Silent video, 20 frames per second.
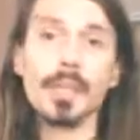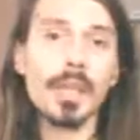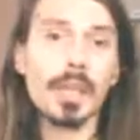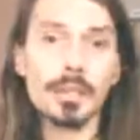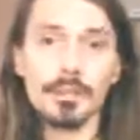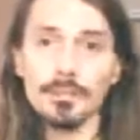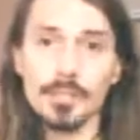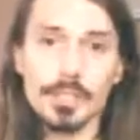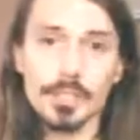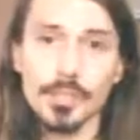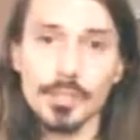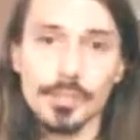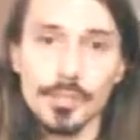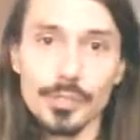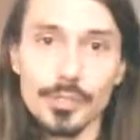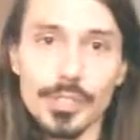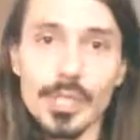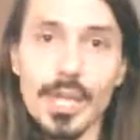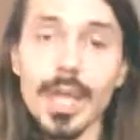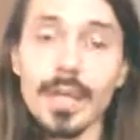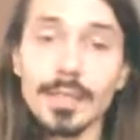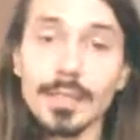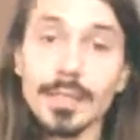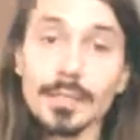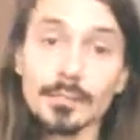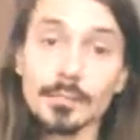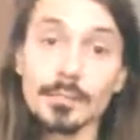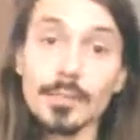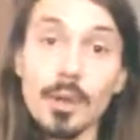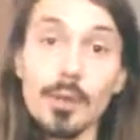And if this is your sign,
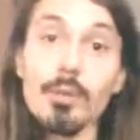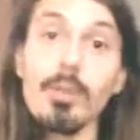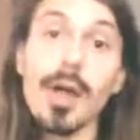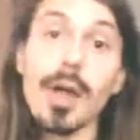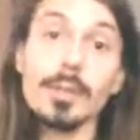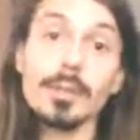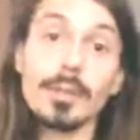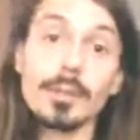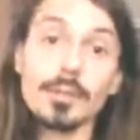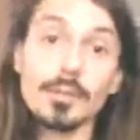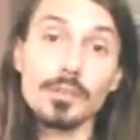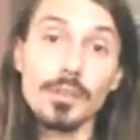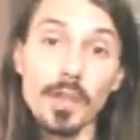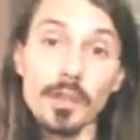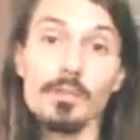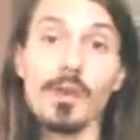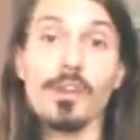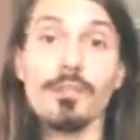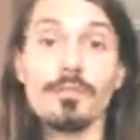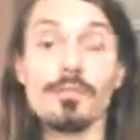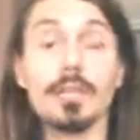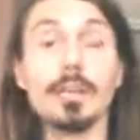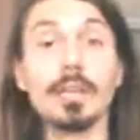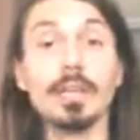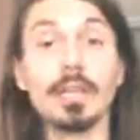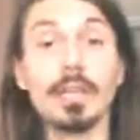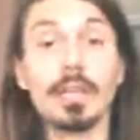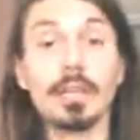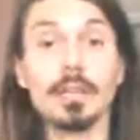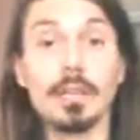then know that you come off
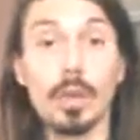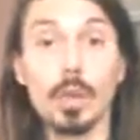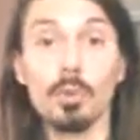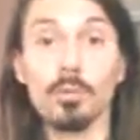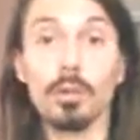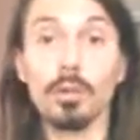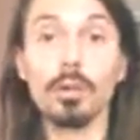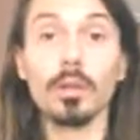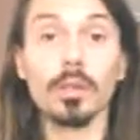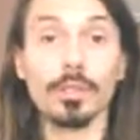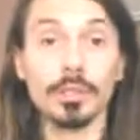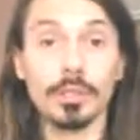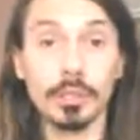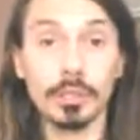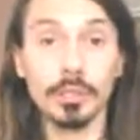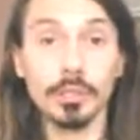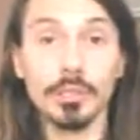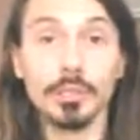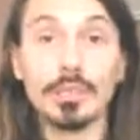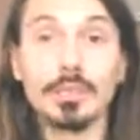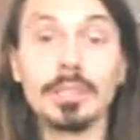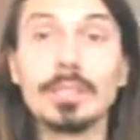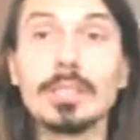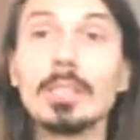very like noble and good.